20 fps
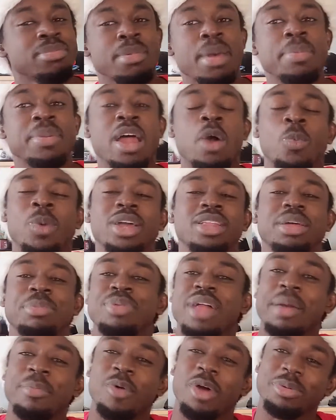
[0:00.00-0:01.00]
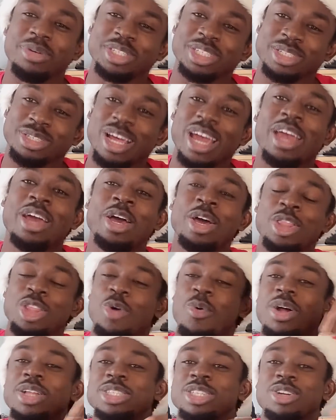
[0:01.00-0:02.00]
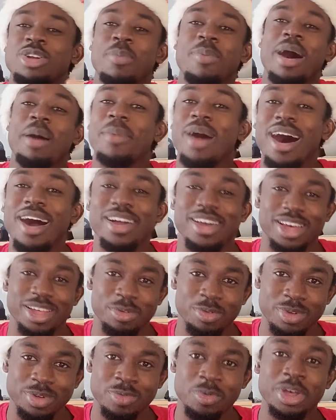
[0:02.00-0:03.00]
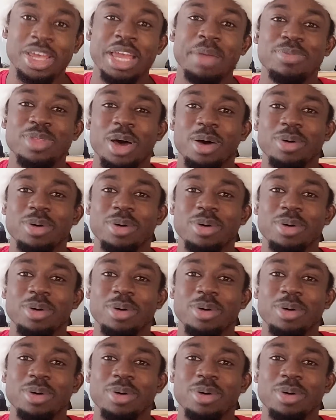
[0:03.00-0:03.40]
maybe not weekly Playboy, just like the ones that are about manga. We'll keep